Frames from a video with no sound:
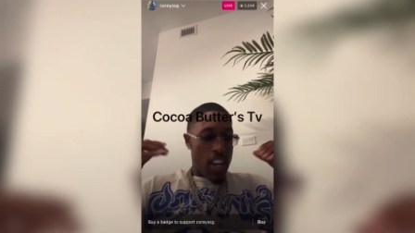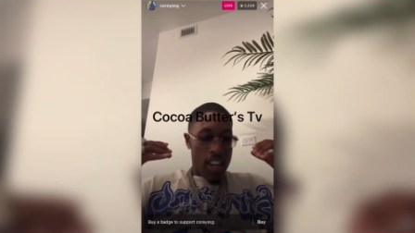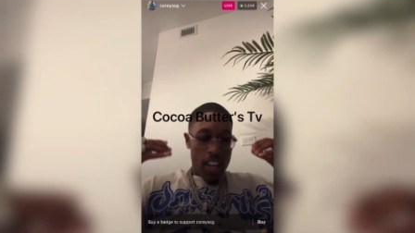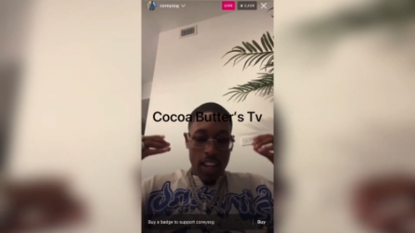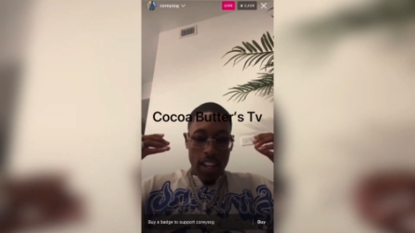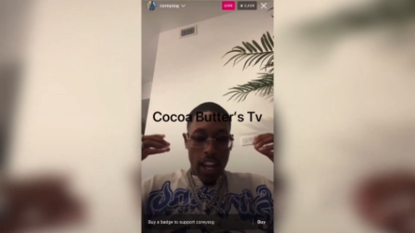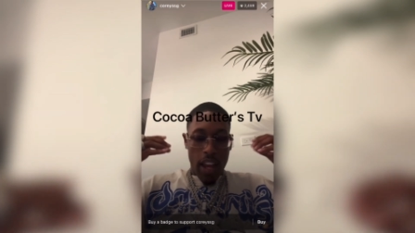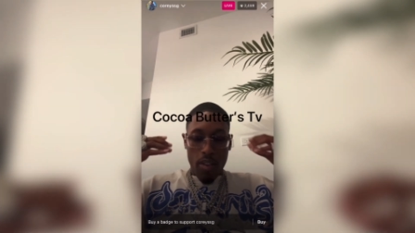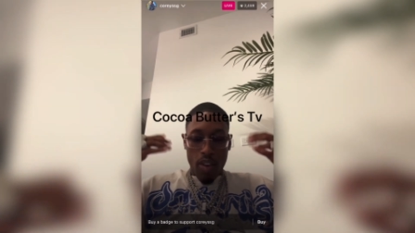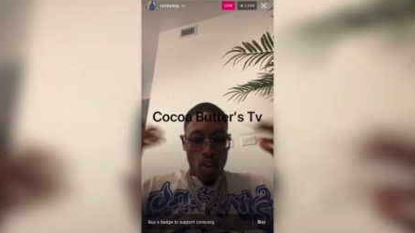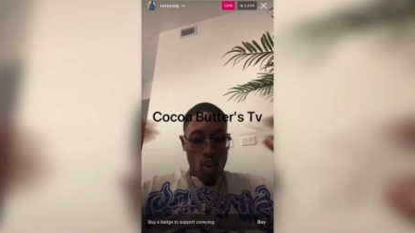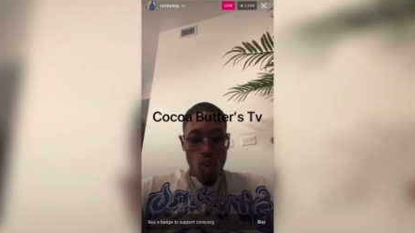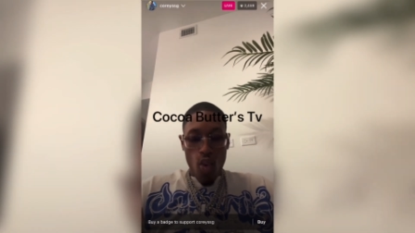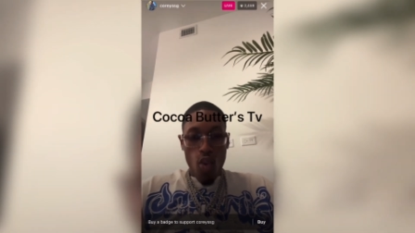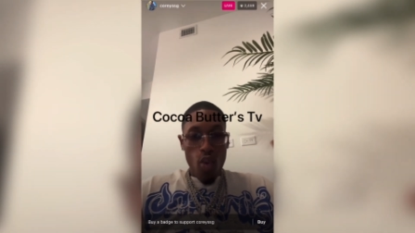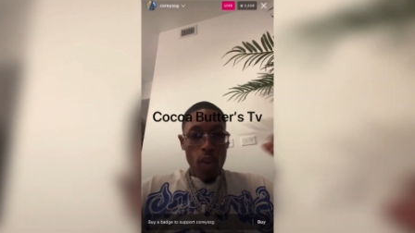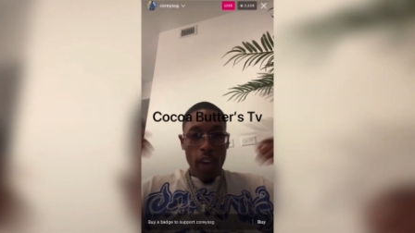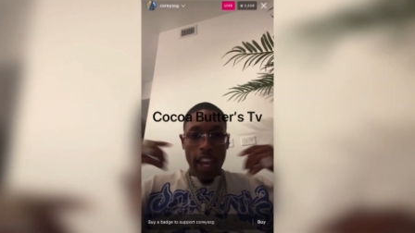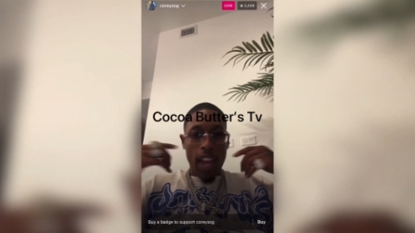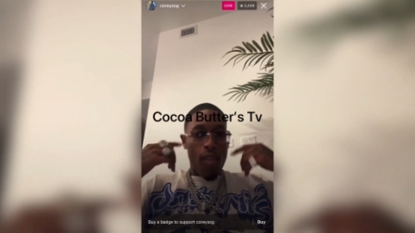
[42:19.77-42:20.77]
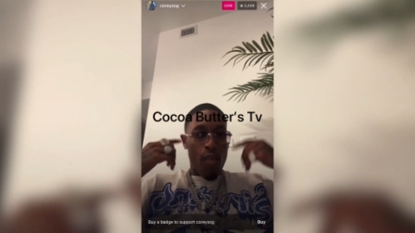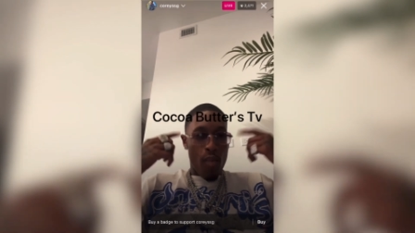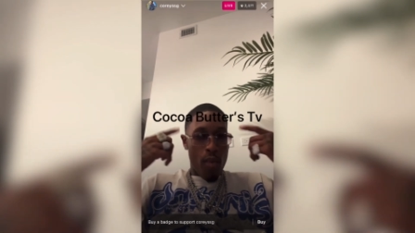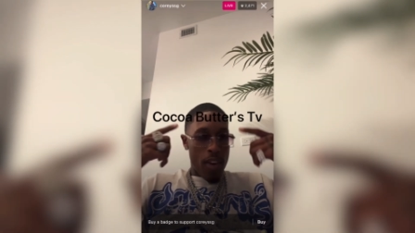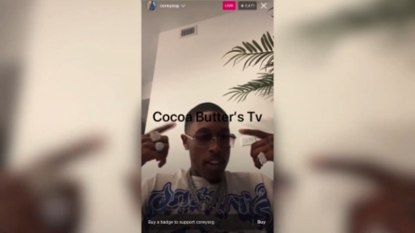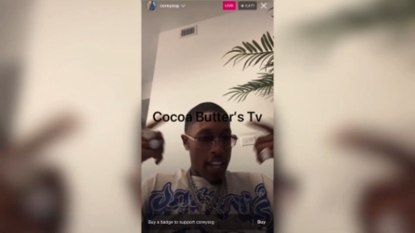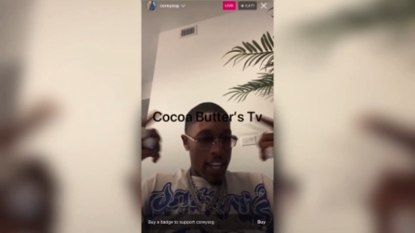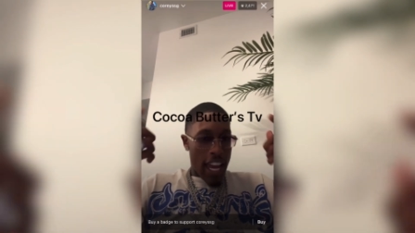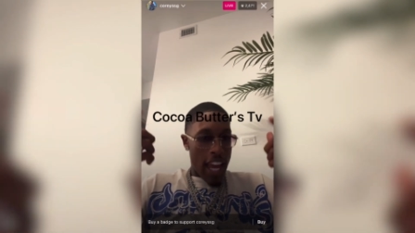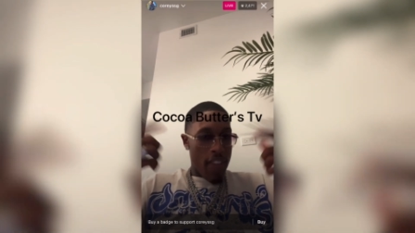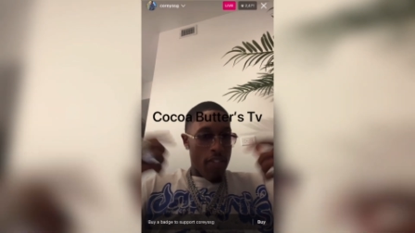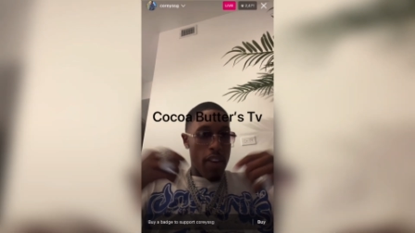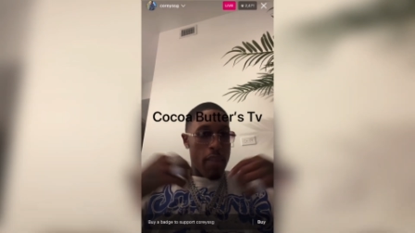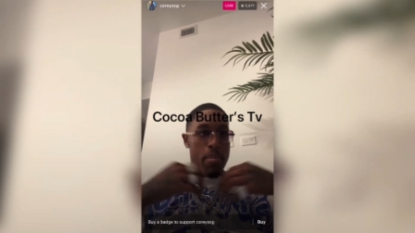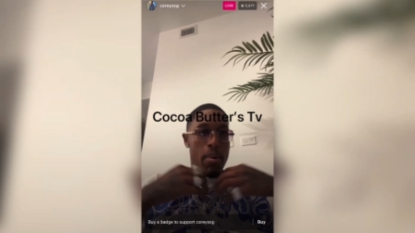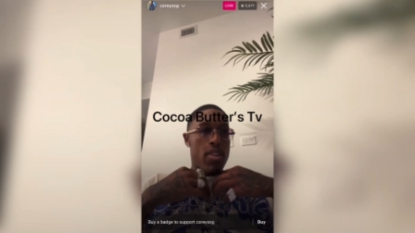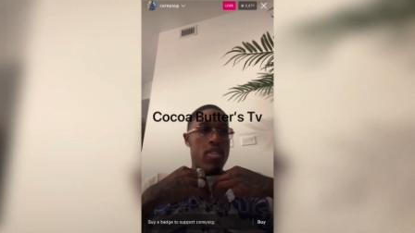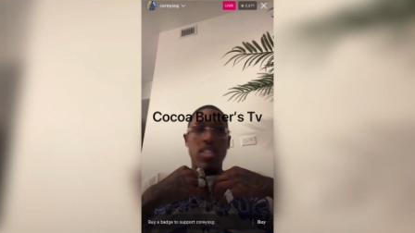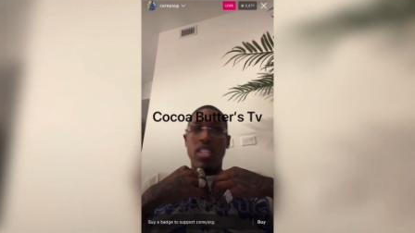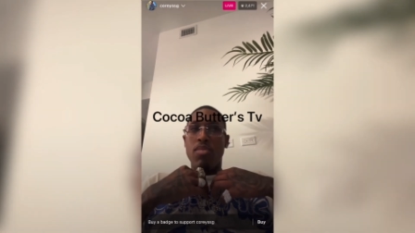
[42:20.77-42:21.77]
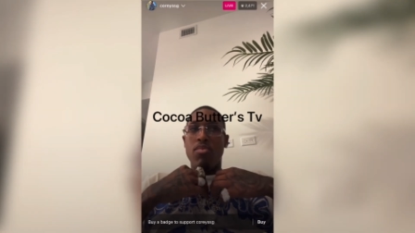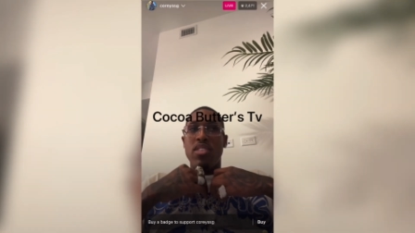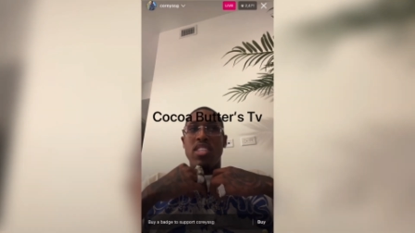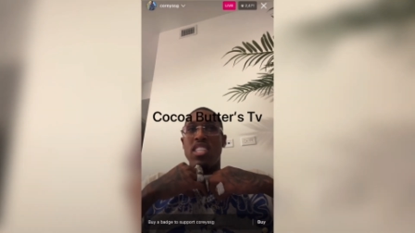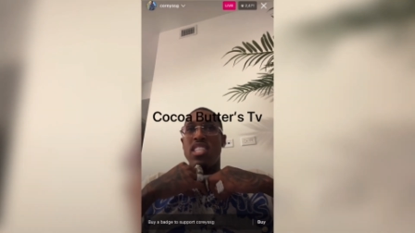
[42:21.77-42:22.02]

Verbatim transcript: they were cool in real life in person. We just